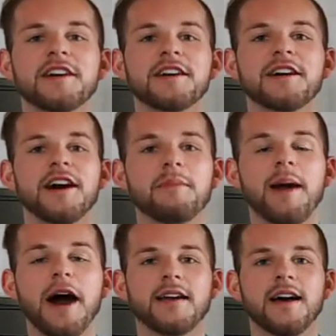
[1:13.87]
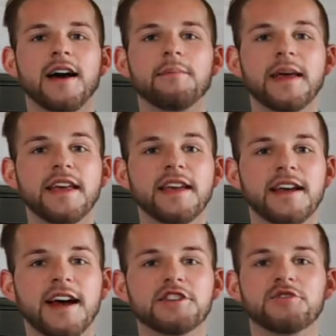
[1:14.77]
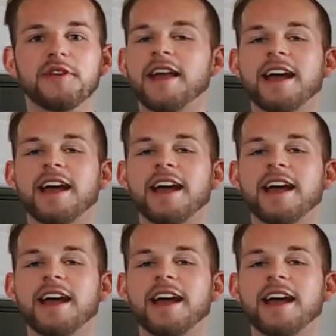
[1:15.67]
about picking a country